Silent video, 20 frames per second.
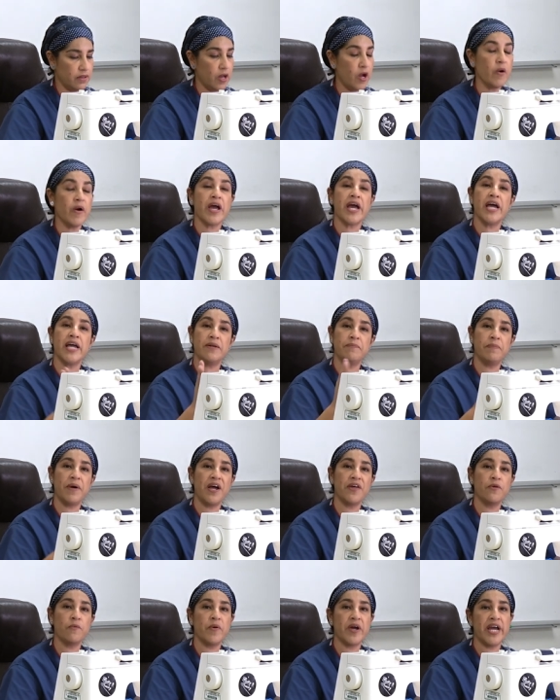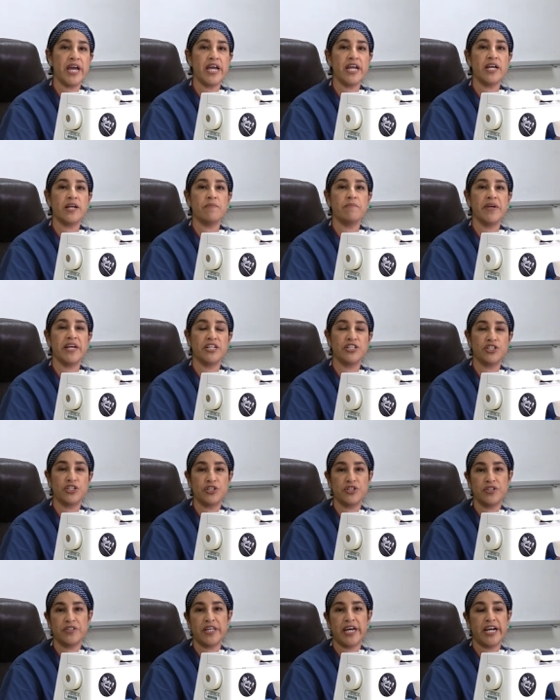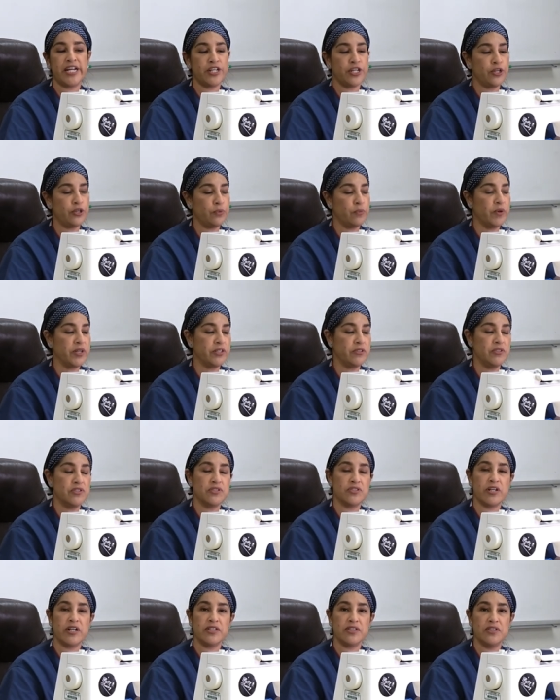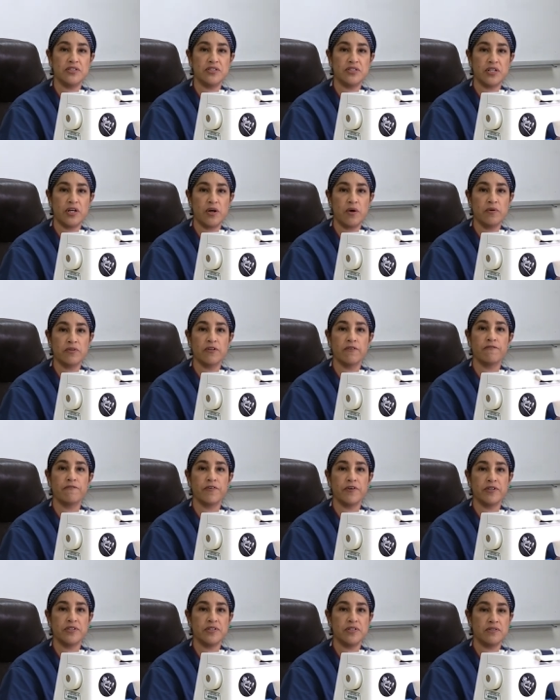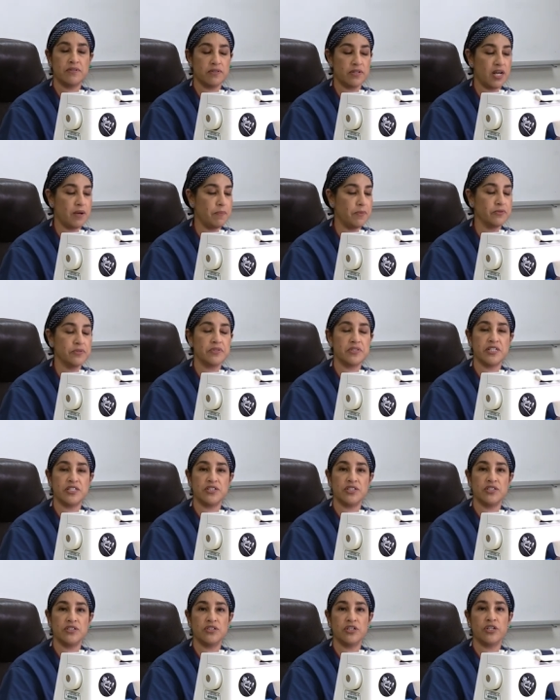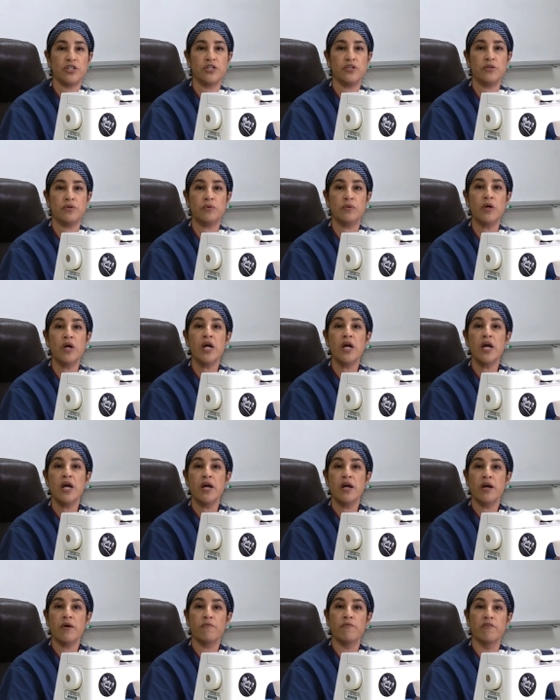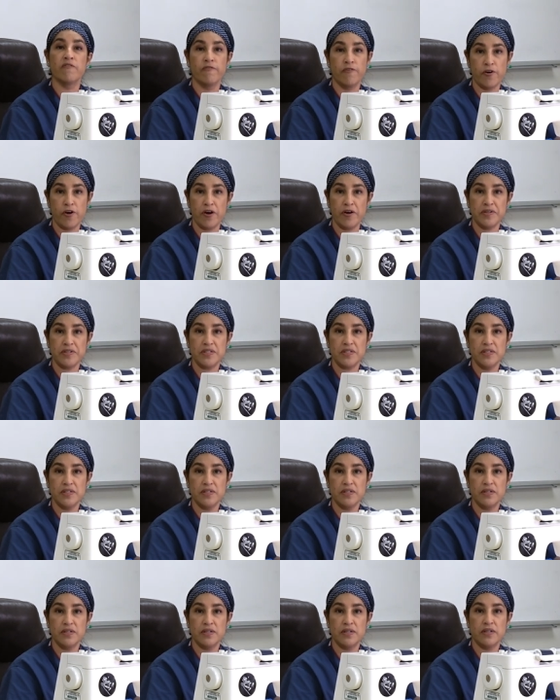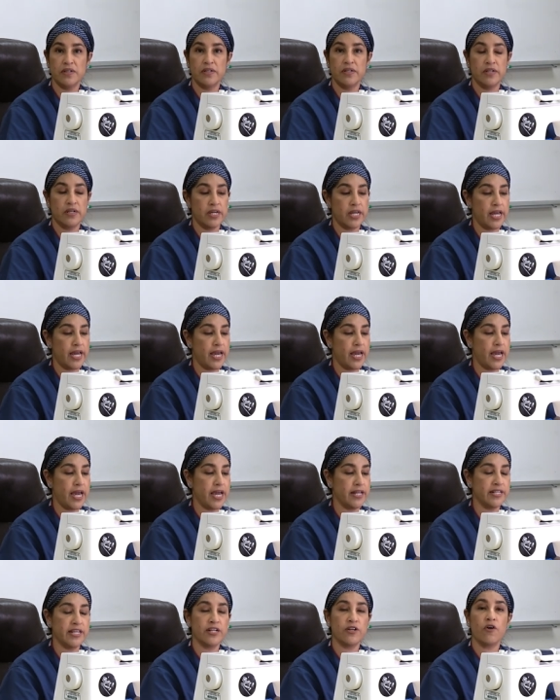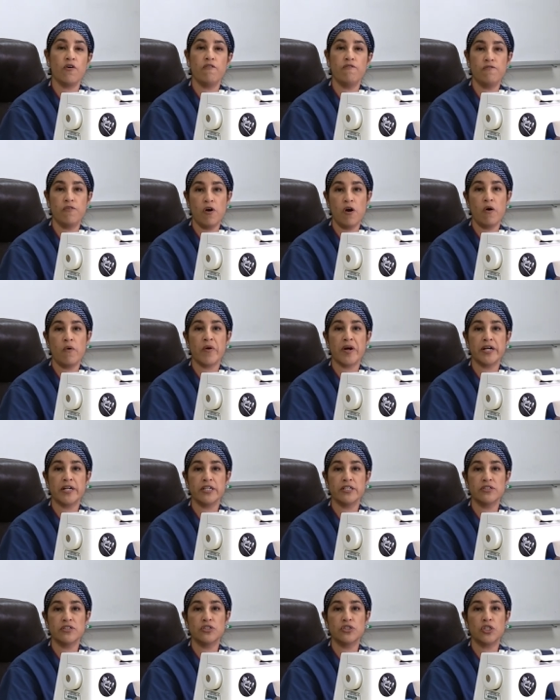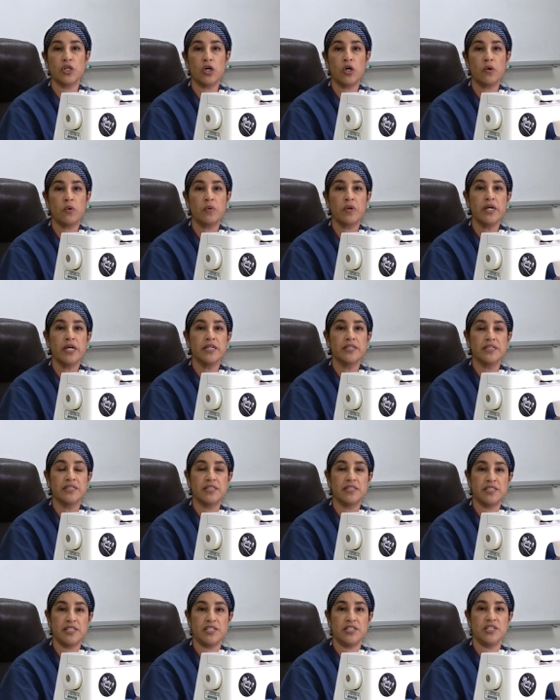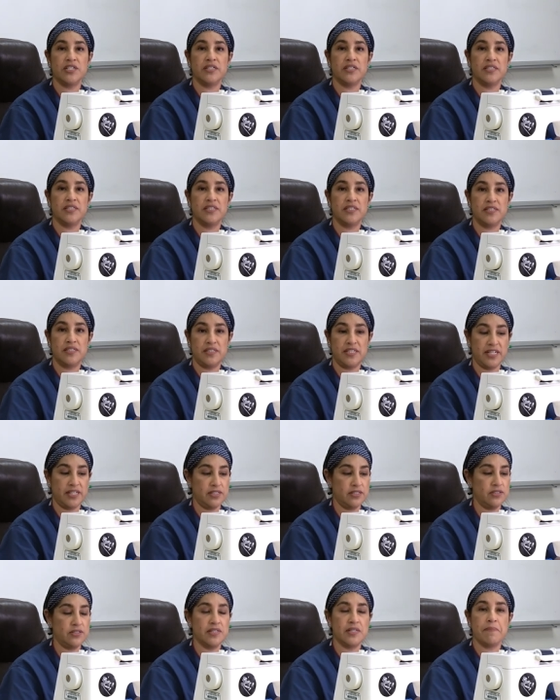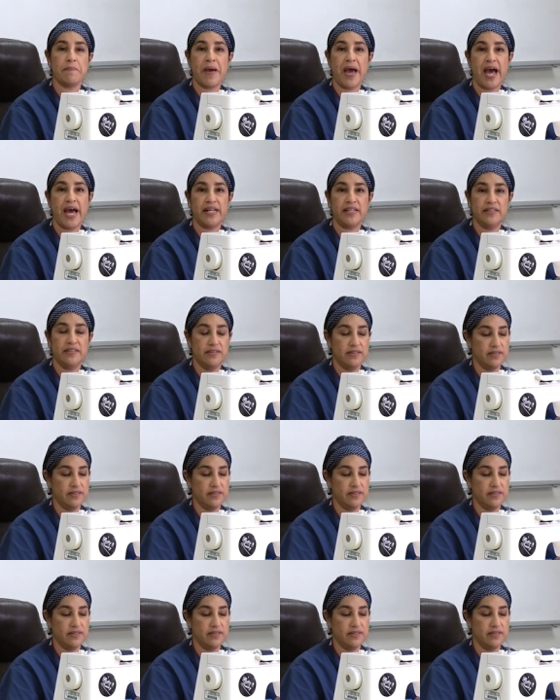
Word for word: Oh, and by the way, make sure that you, when you start to sew, the first couple stitches you reverse and then go forward so the stitch sticks to the mat.